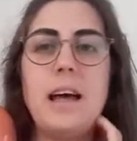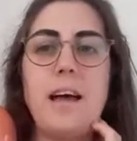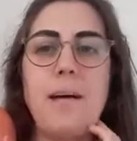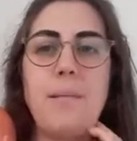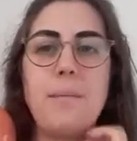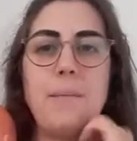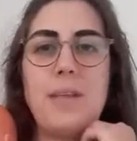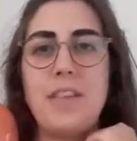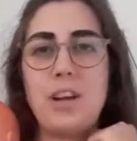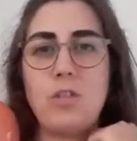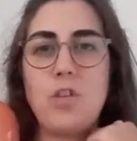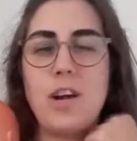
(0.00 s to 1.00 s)
and
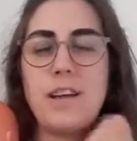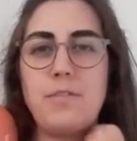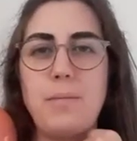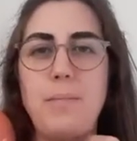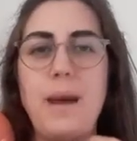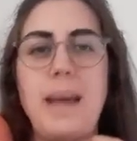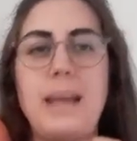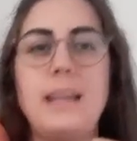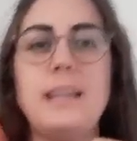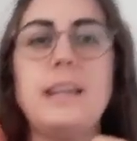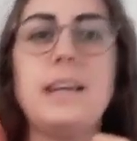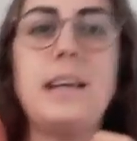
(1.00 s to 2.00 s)
they're crying from
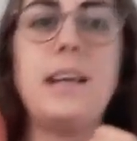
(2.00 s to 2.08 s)
pain,